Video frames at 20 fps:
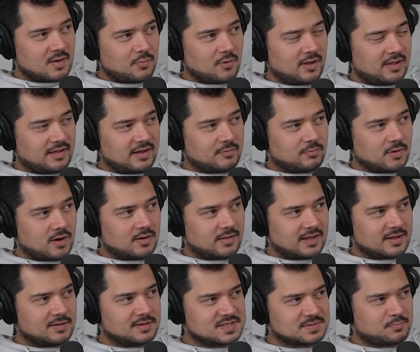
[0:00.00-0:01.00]
Could probably like run it
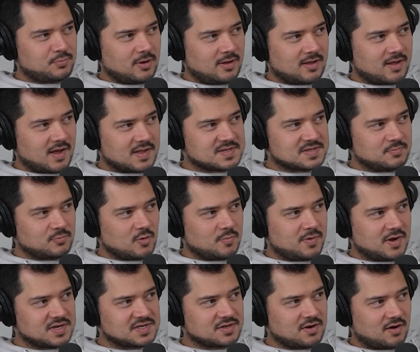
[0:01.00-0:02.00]
like it's probably got some
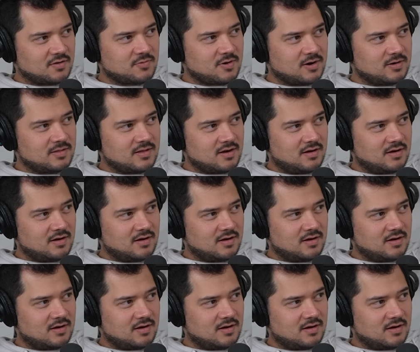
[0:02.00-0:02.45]
robust hardware in